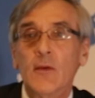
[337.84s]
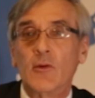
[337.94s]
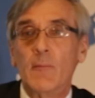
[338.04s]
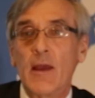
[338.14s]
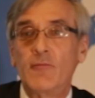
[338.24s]

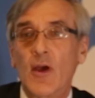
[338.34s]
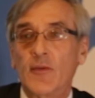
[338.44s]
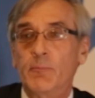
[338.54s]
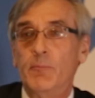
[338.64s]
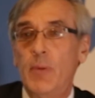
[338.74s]
So my
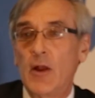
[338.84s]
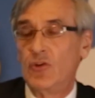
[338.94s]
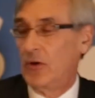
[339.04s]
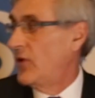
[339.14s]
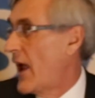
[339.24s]
first
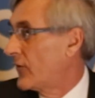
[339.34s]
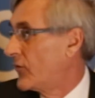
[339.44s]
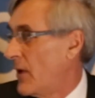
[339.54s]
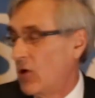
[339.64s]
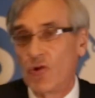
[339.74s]
budget
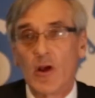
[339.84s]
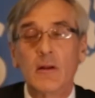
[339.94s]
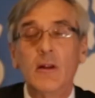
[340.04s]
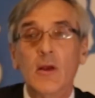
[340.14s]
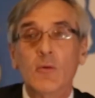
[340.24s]
tax measure